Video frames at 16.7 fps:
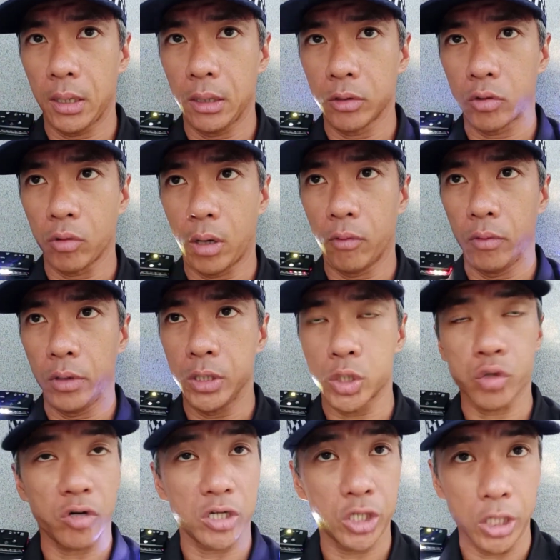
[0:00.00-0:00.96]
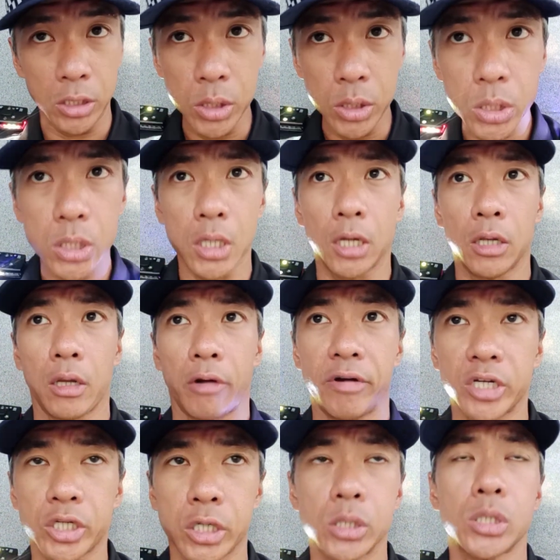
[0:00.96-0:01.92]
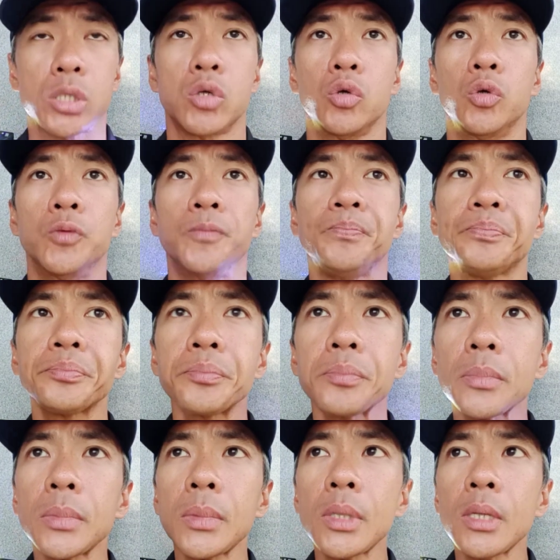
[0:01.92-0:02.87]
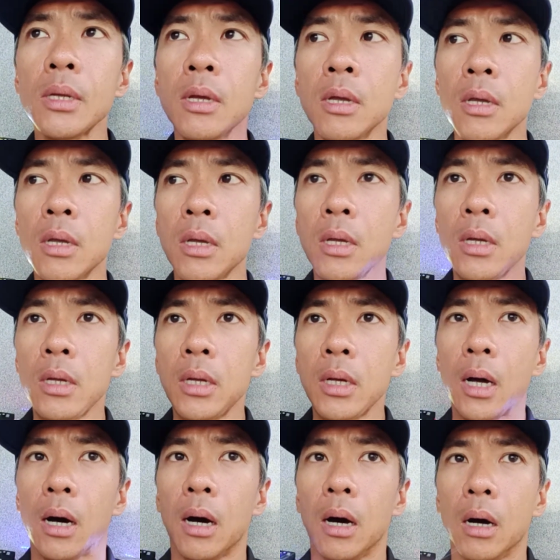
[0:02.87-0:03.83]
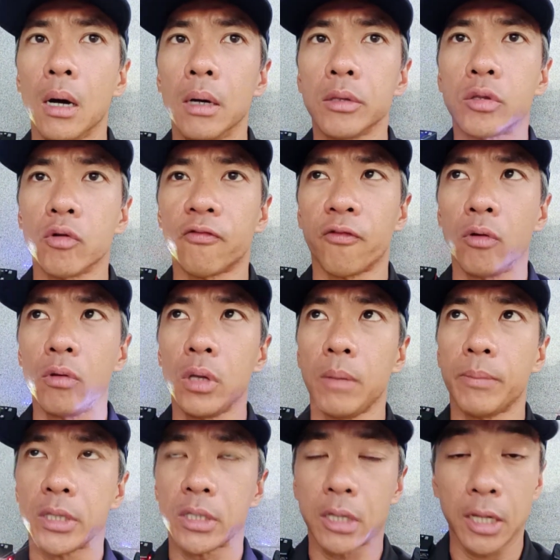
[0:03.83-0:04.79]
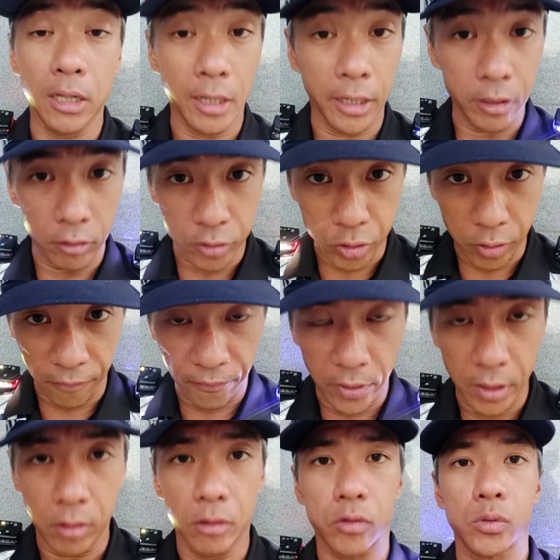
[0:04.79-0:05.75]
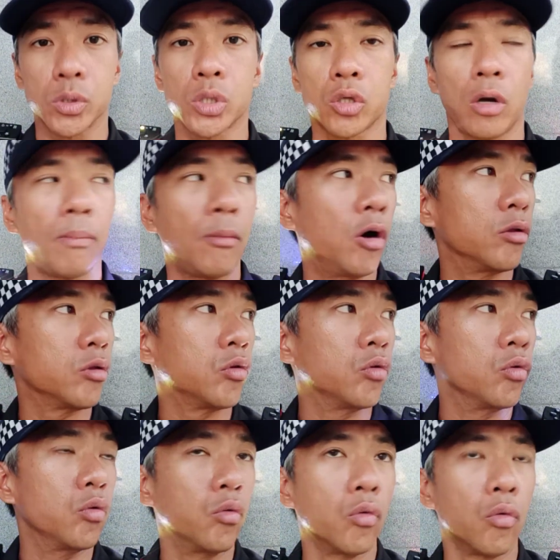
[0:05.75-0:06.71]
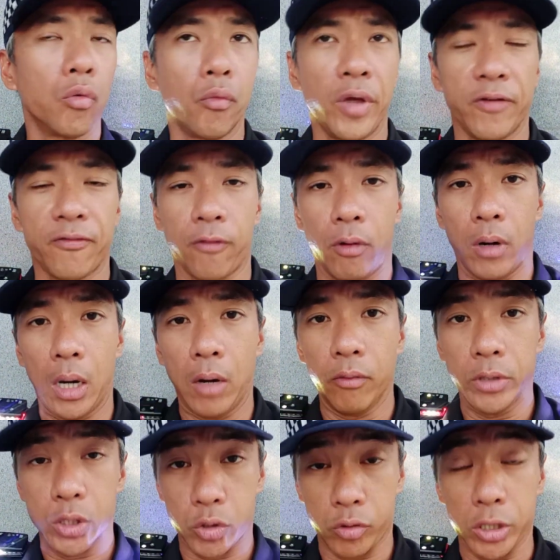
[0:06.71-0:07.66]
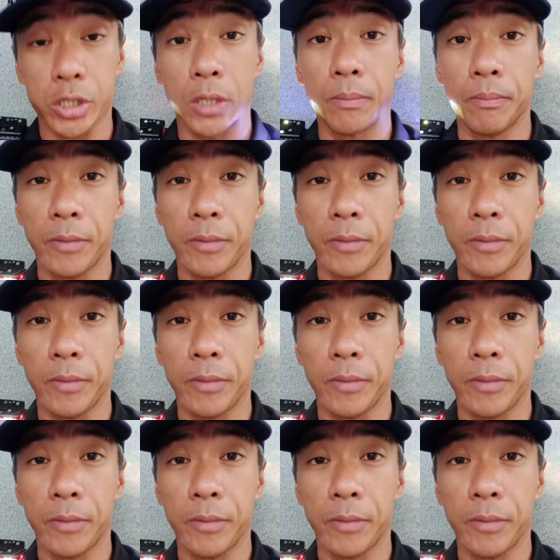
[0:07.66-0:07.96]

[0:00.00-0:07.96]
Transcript: to our instructions and directions to follow a particular line of traffic, or to stop, or to wait for our instruction